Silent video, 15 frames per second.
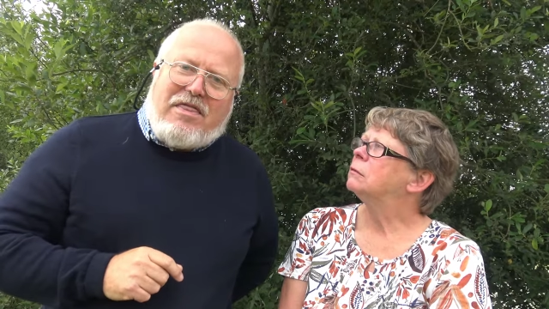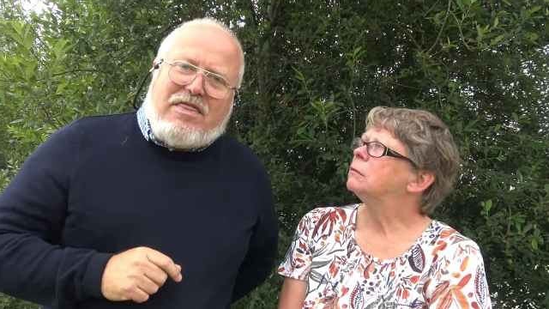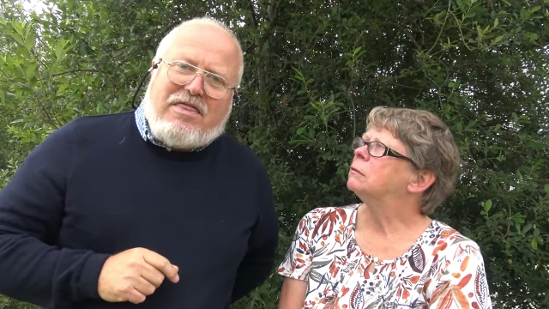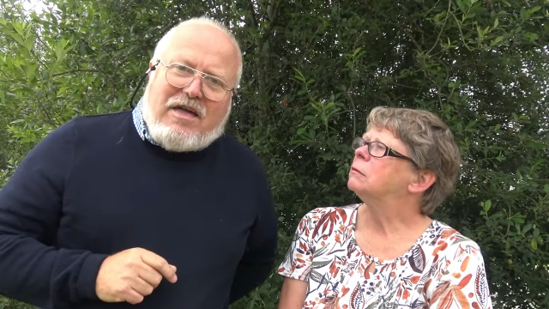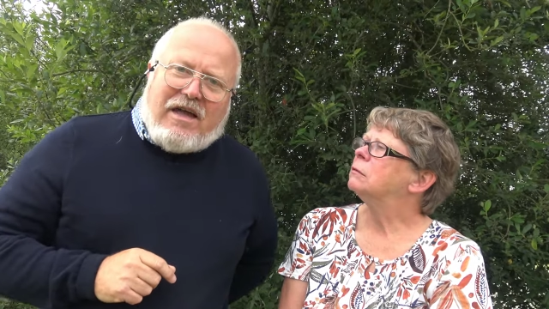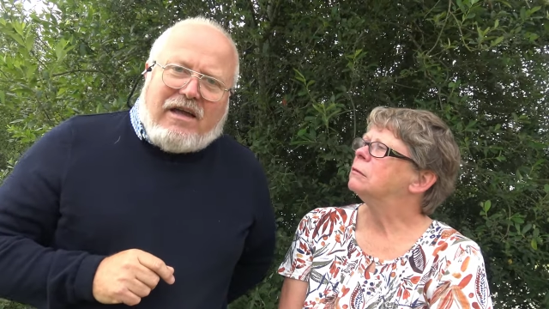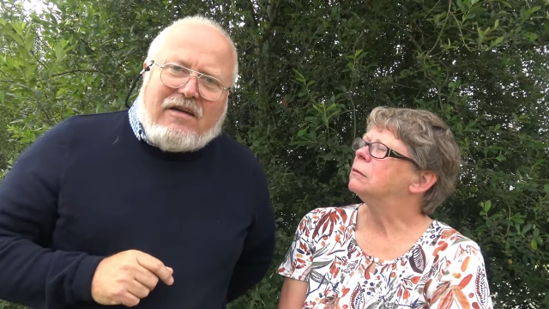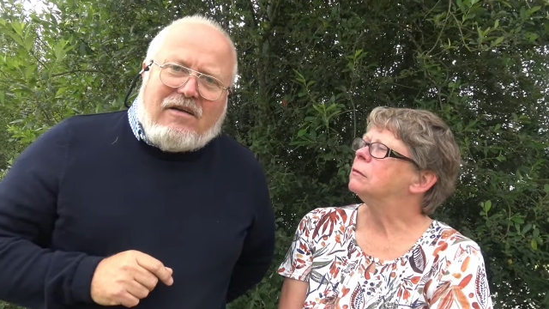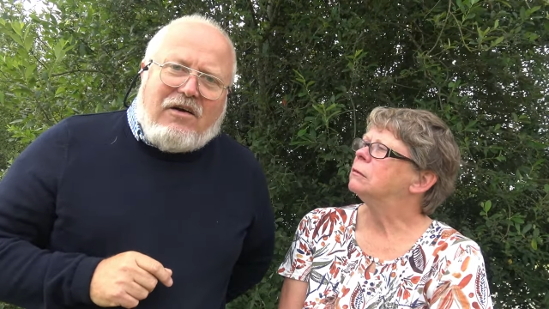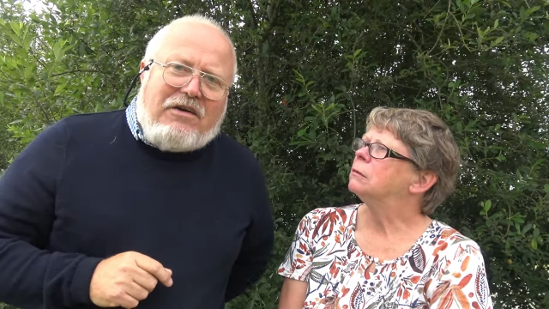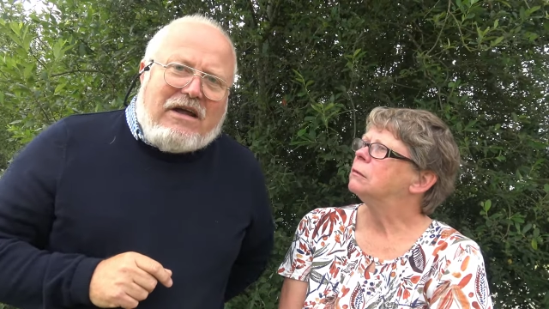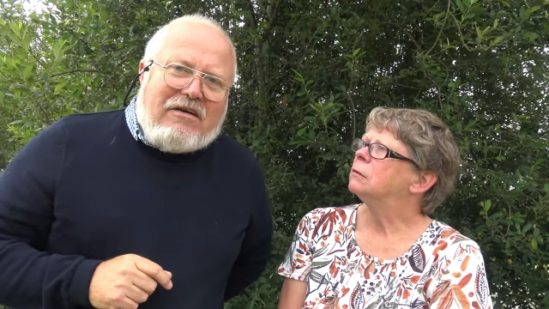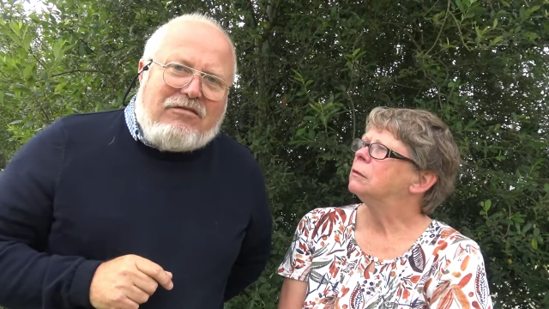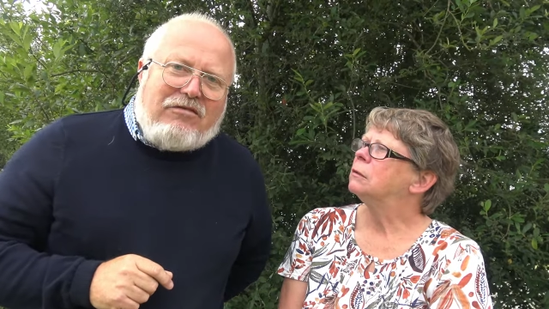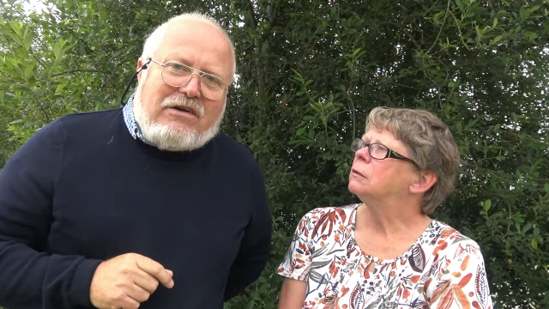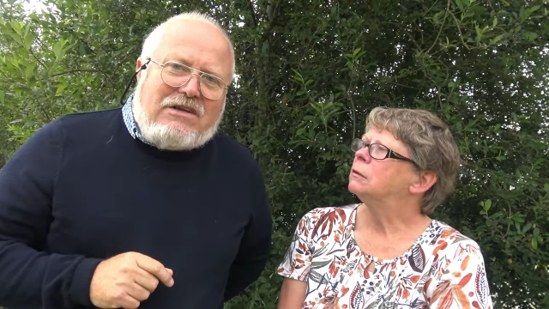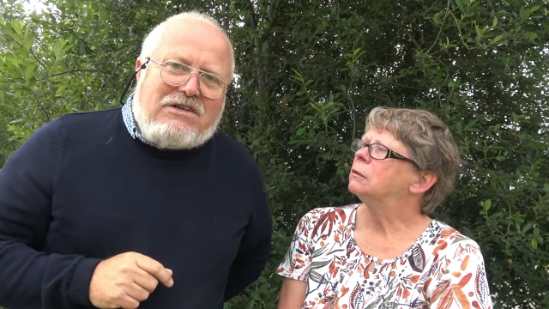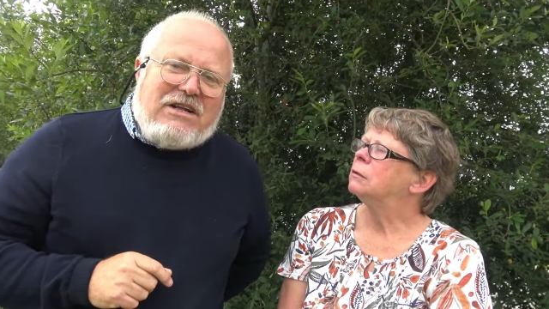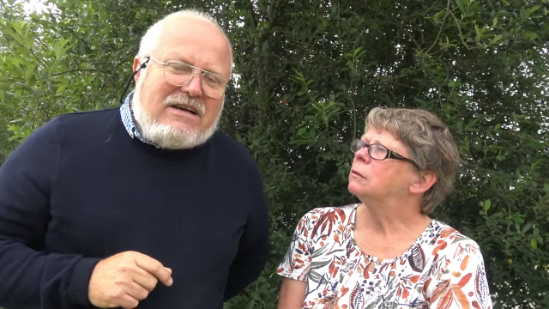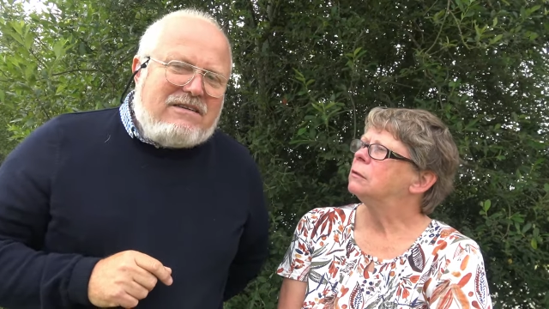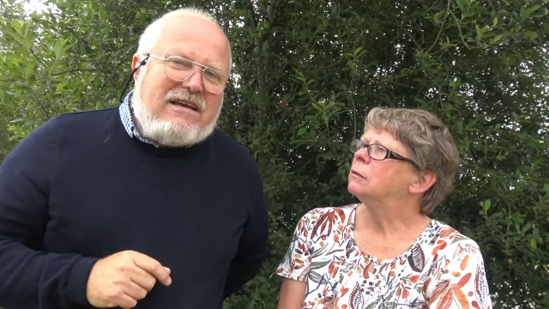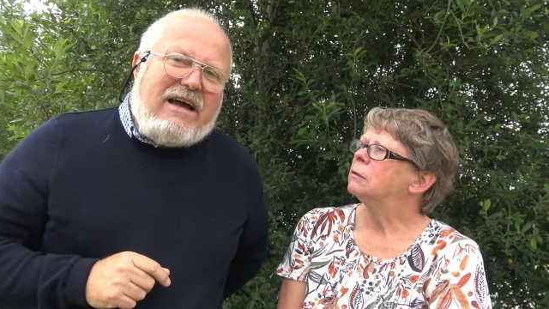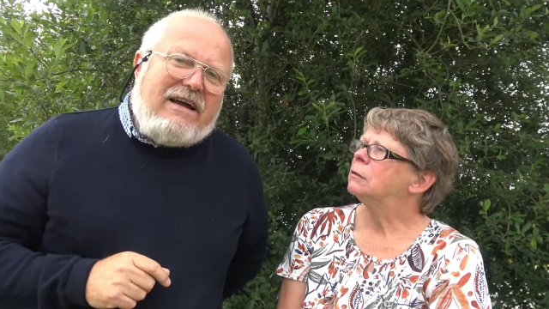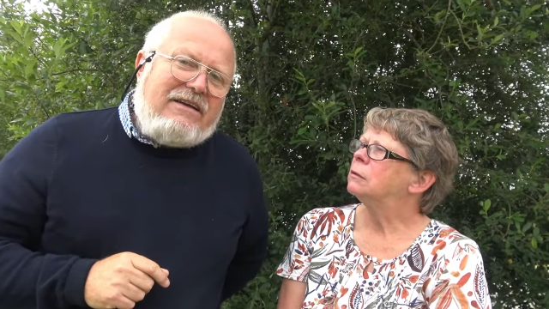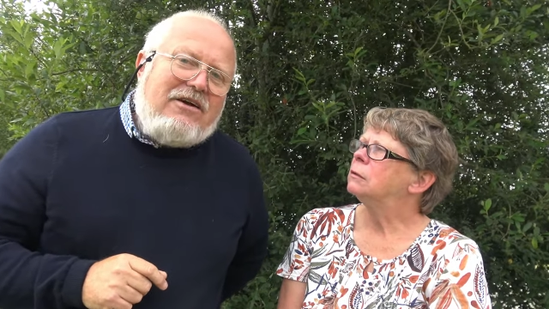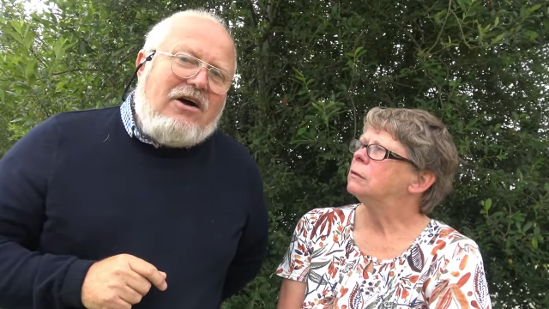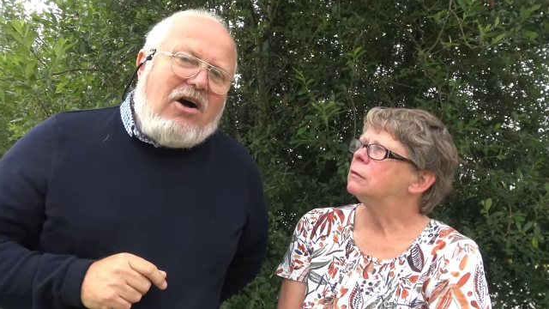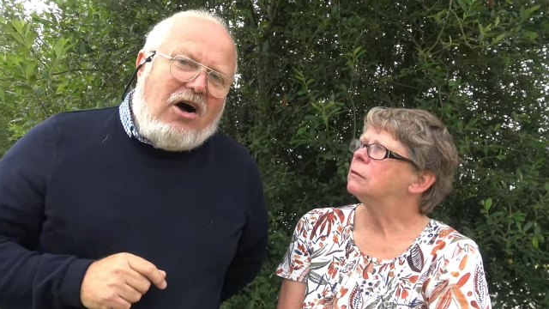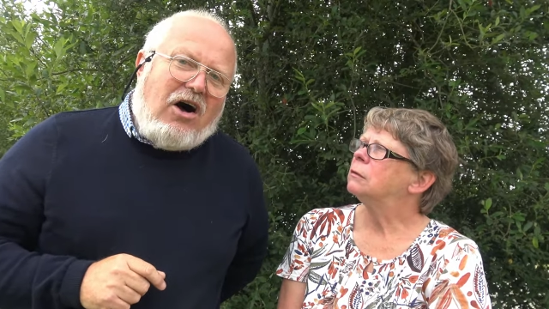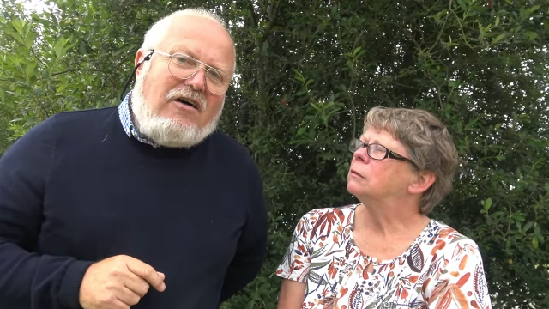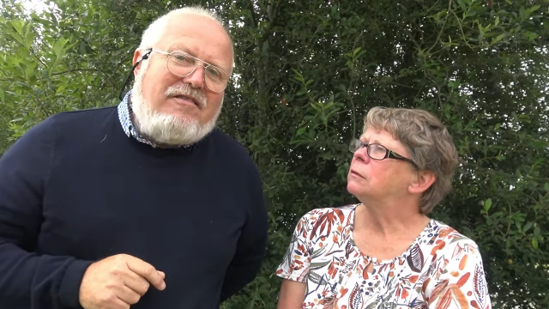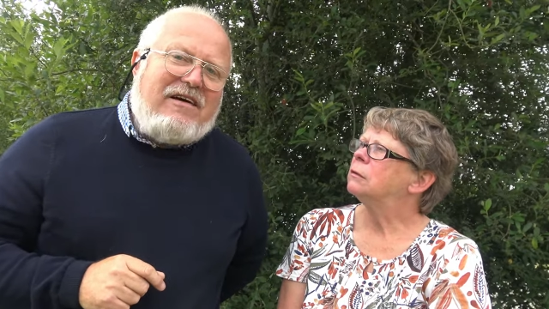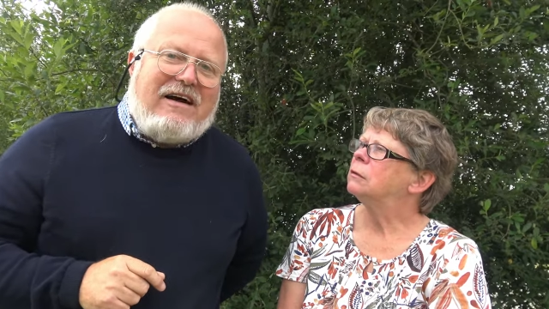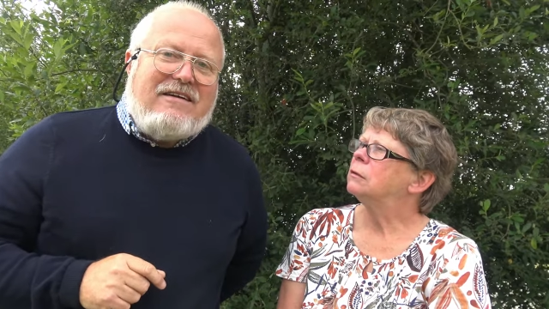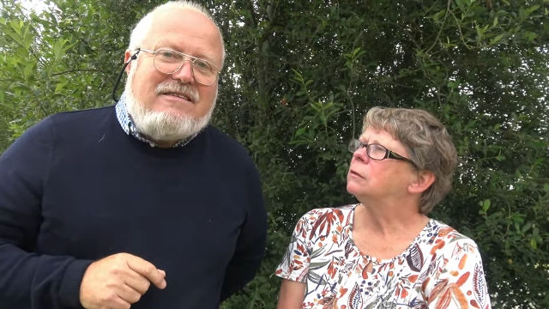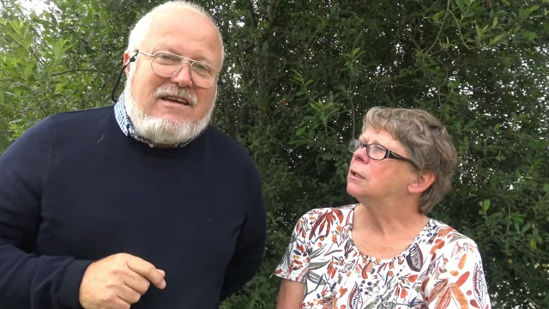Speaker 1: think on average that's eight and a half out of